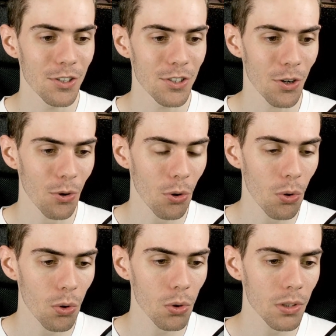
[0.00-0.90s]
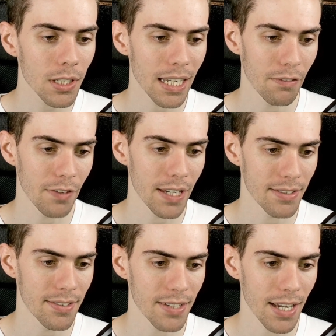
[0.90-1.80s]
to all if
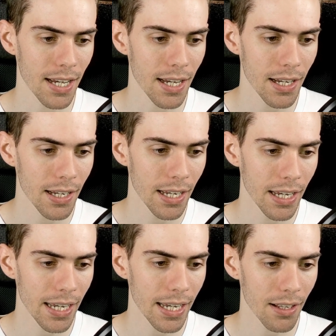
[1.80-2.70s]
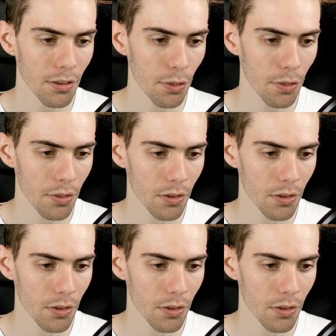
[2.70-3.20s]
it's health.